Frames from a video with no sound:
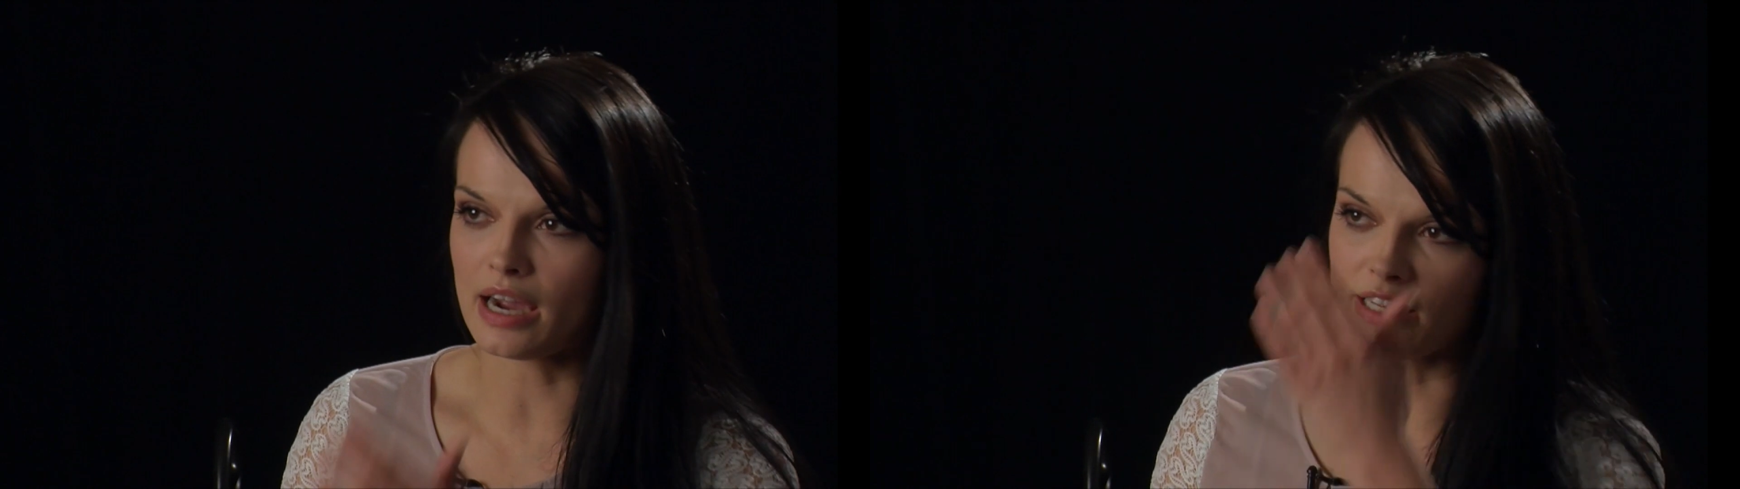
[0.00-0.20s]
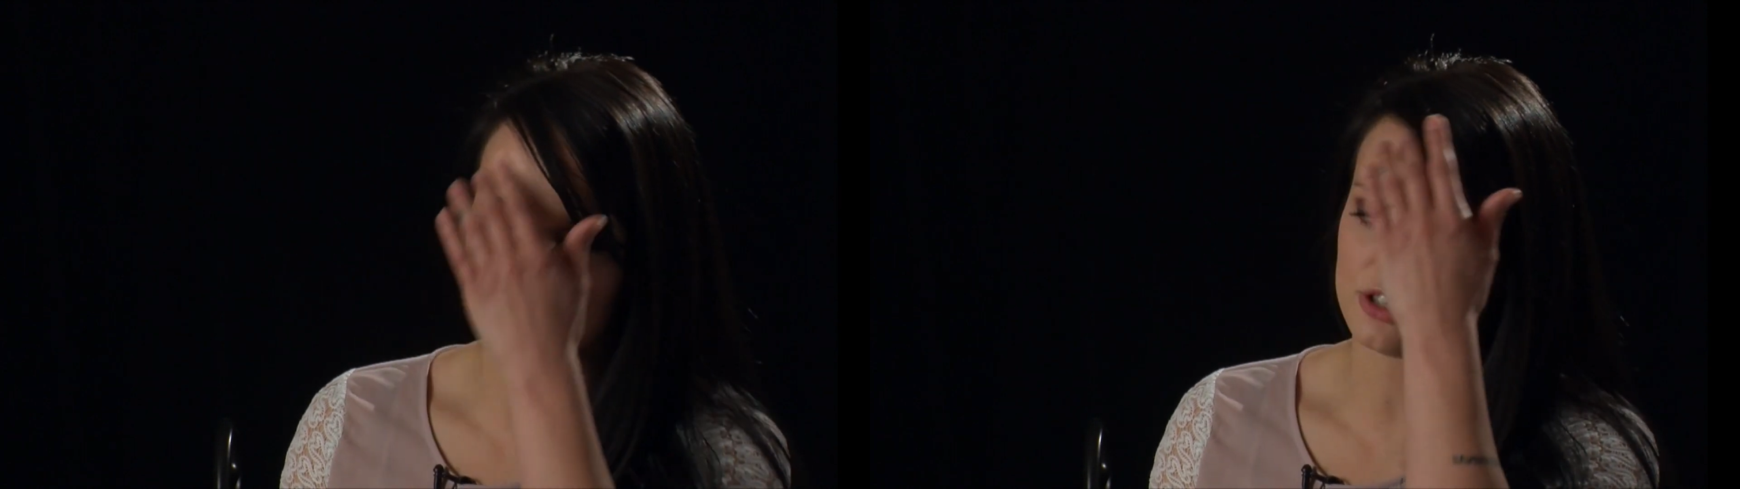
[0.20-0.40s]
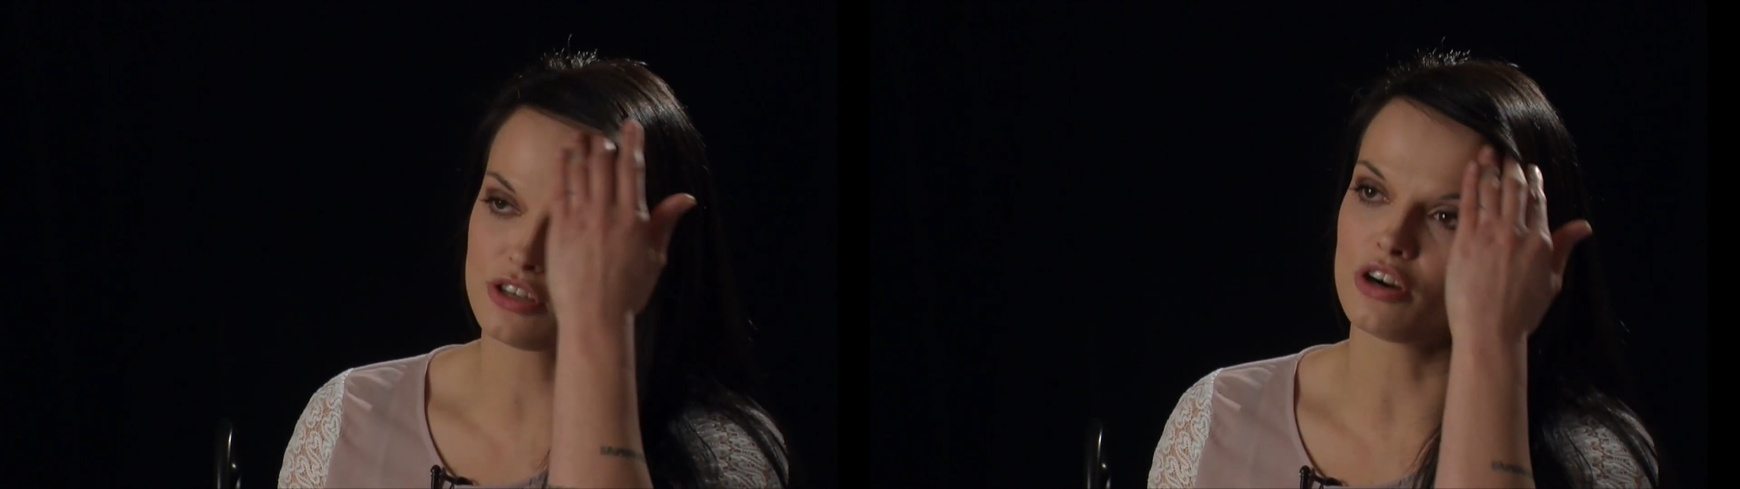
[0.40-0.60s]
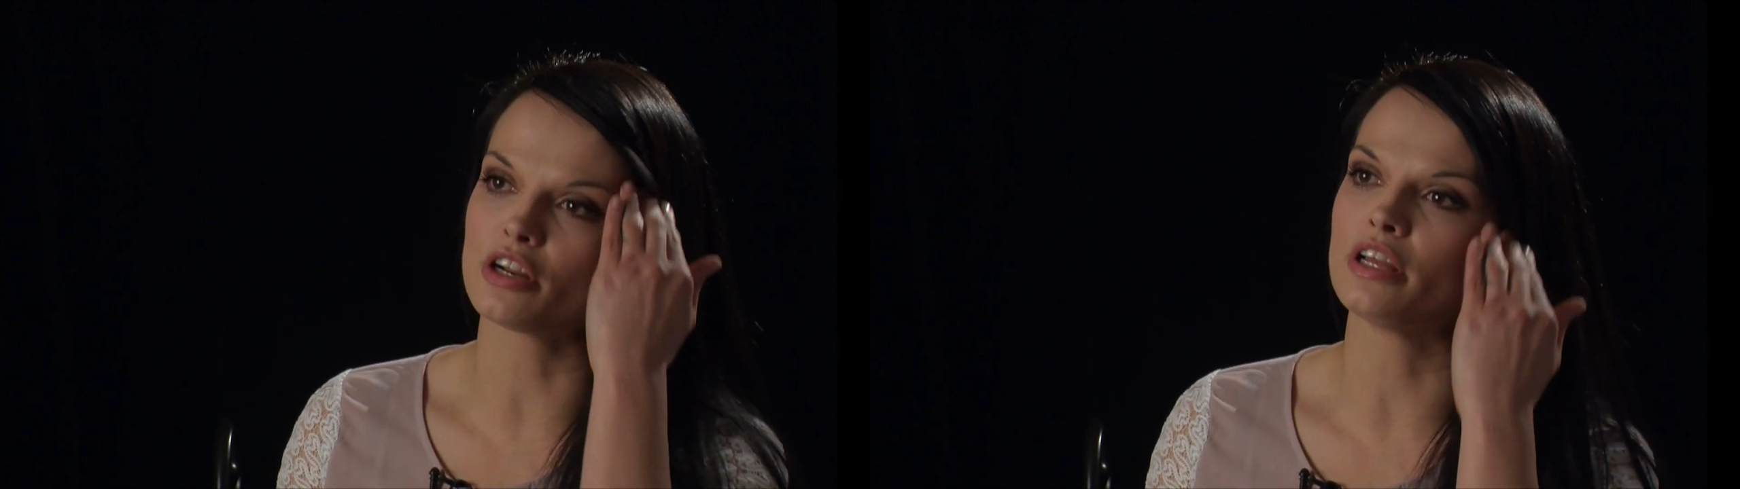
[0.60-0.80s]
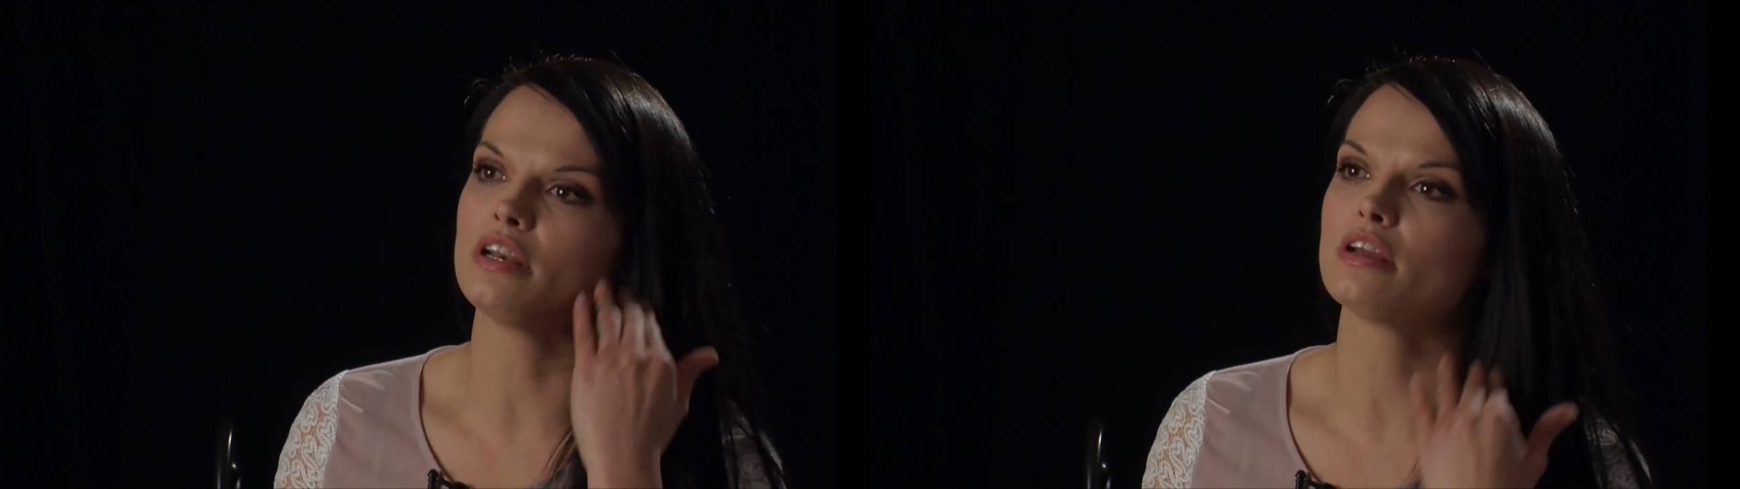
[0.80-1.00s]
I just
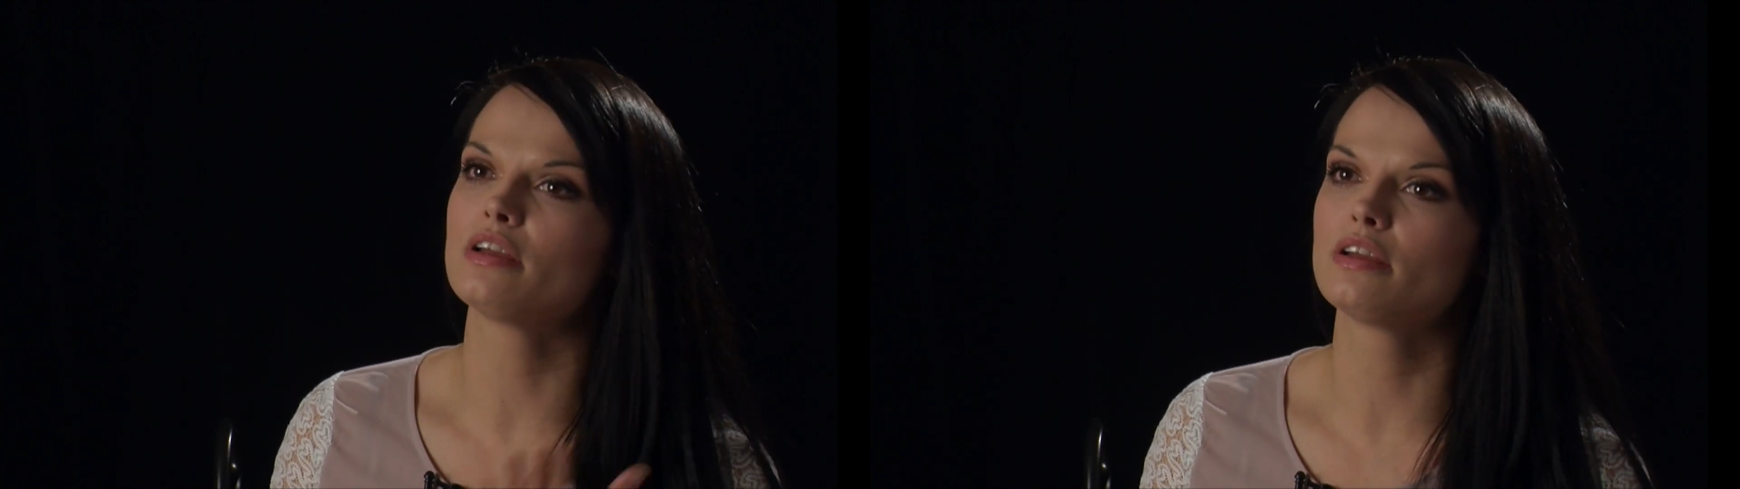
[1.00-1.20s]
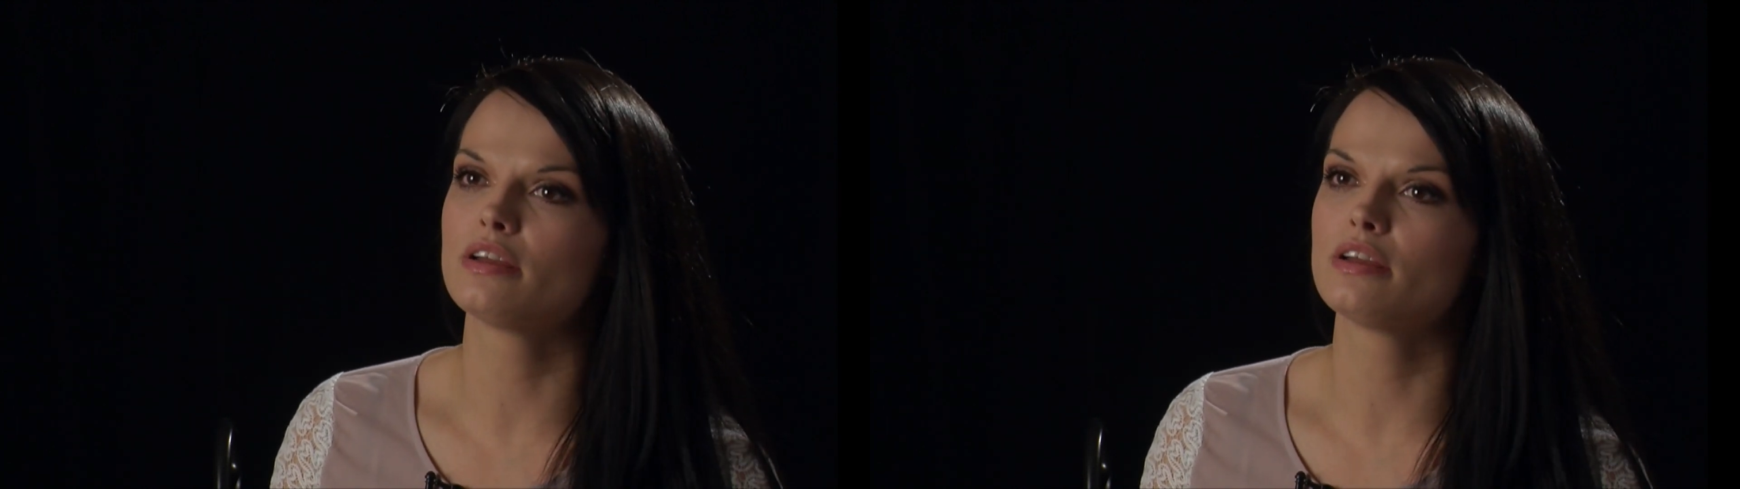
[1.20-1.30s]
started